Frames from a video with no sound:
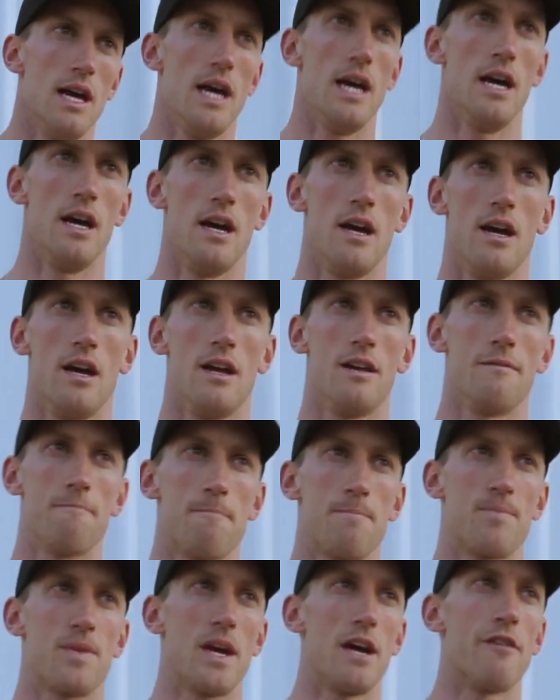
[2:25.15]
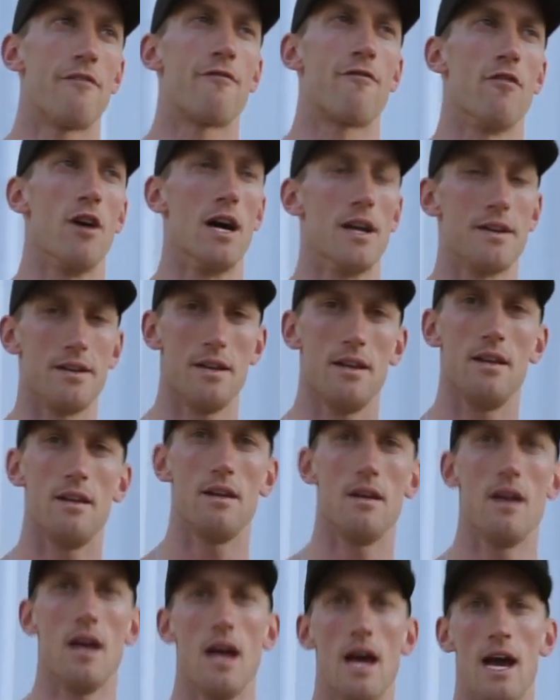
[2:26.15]
and a front
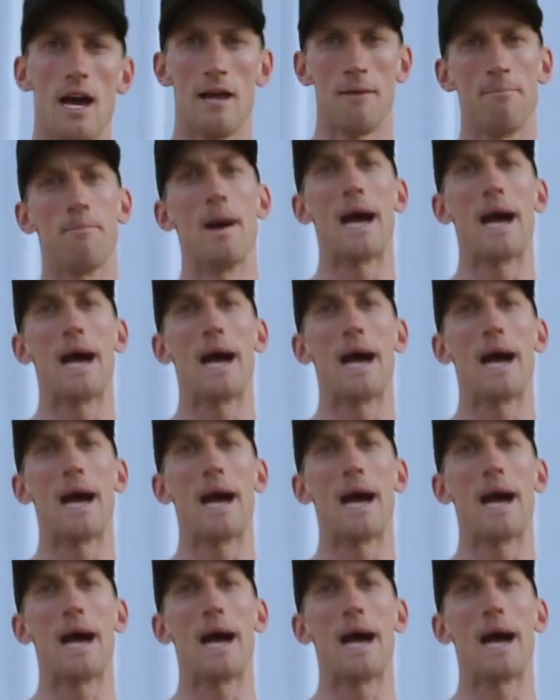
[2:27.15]
and